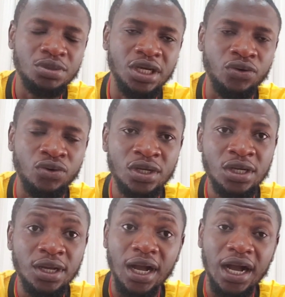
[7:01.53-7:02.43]
Twum, you know,
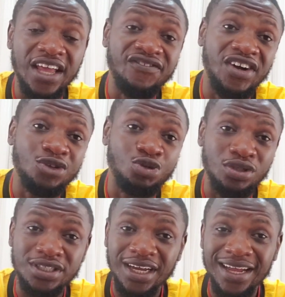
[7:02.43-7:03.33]
Empire
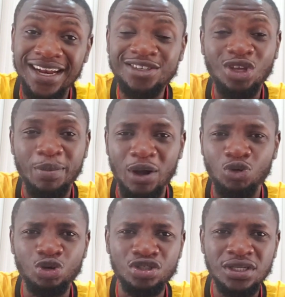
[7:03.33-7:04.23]
Twum Chanda. Let's talk
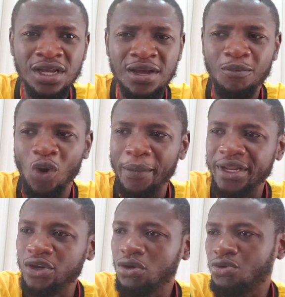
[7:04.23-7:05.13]
about Kudus Mohammed. You